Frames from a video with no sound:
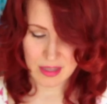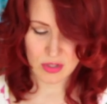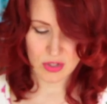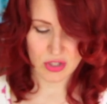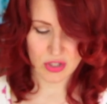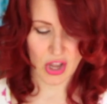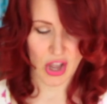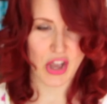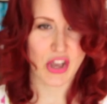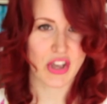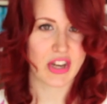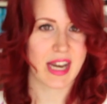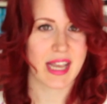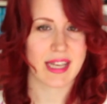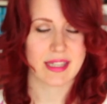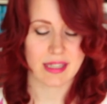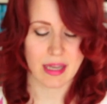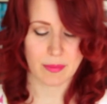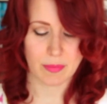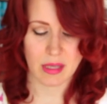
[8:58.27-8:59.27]
So
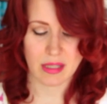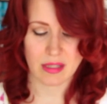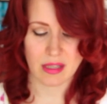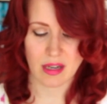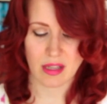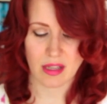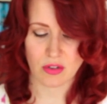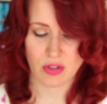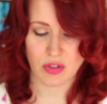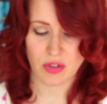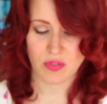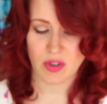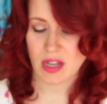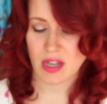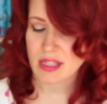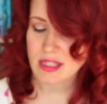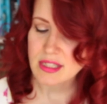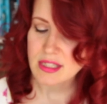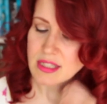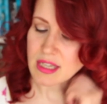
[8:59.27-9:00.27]
next up is another
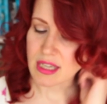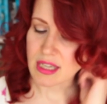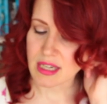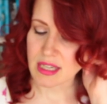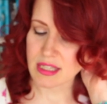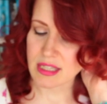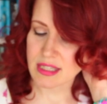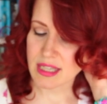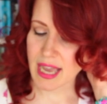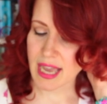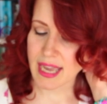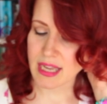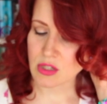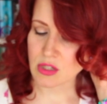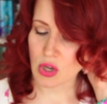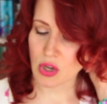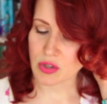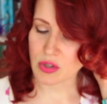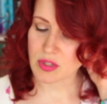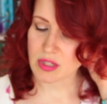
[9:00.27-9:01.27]
Advanced, and it's
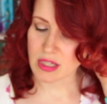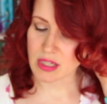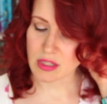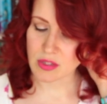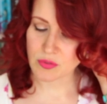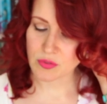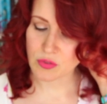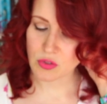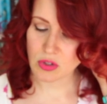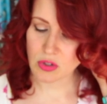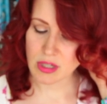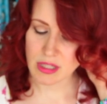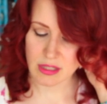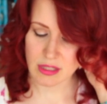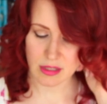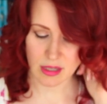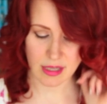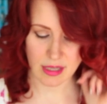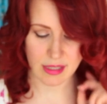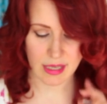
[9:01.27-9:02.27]
8064. It's
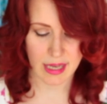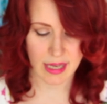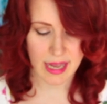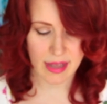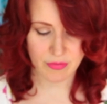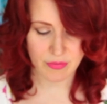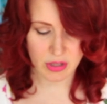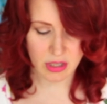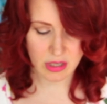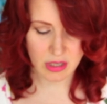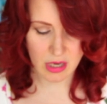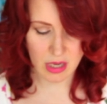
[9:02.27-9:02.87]
size 11.